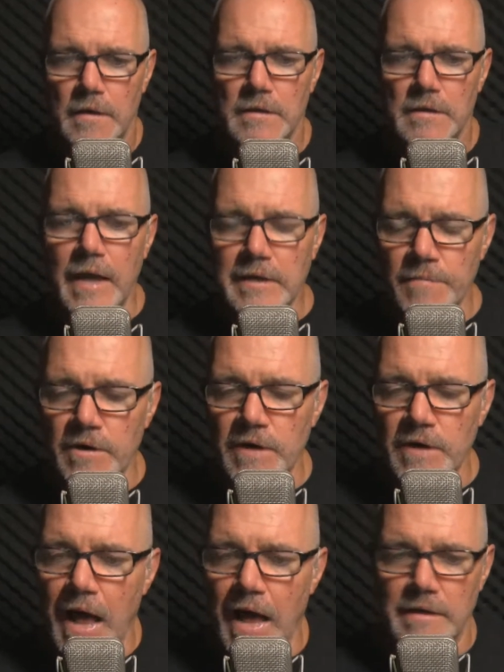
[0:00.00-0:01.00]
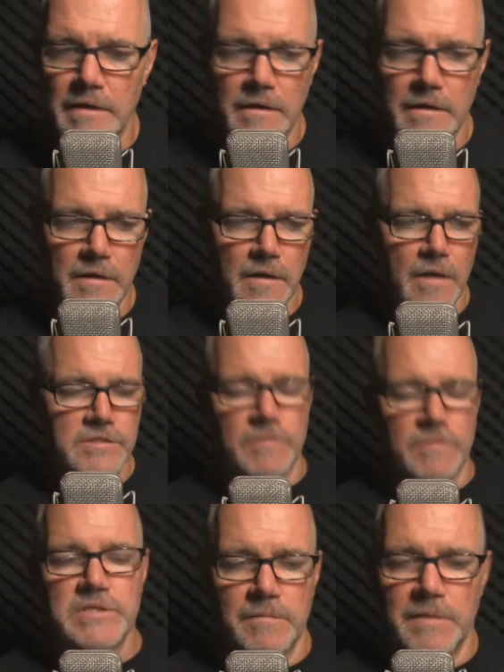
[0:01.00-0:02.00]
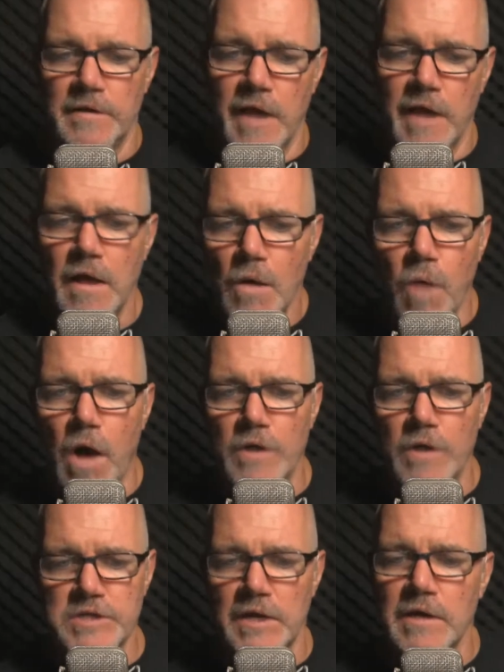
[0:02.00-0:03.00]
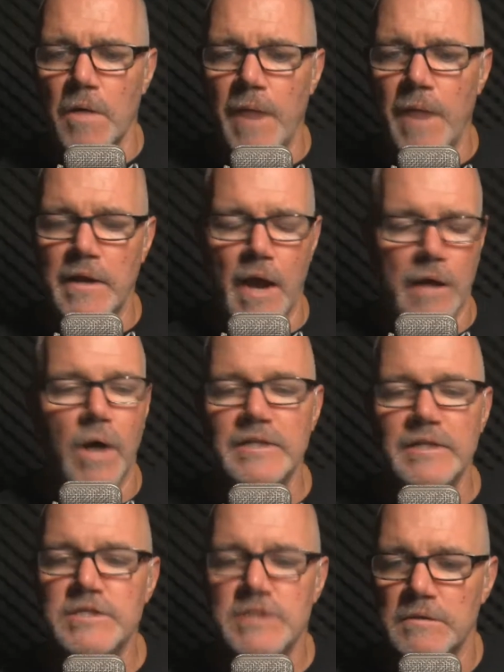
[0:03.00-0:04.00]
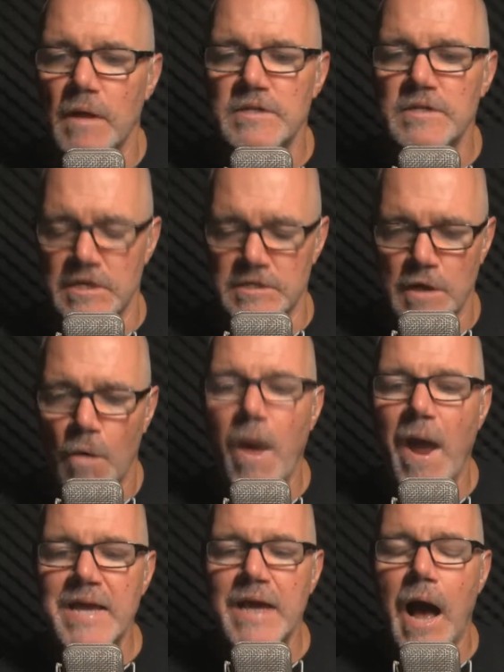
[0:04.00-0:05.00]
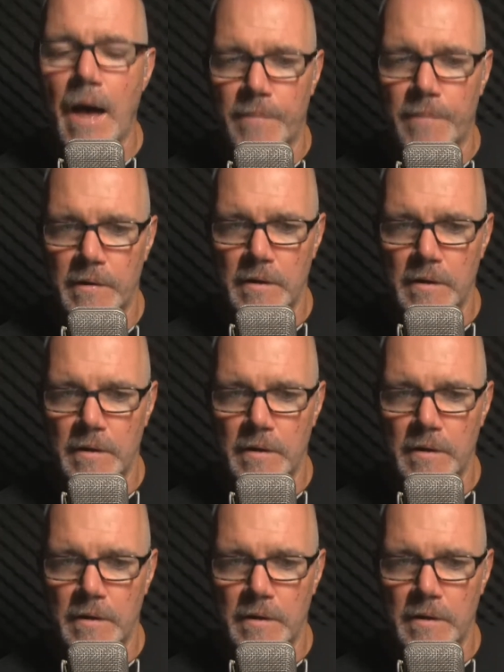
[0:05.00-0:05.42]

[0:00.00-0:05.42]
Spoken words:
Like him or not. Someone said to me today, well, he's an egomaniac. Oh, listen, sis, wake up.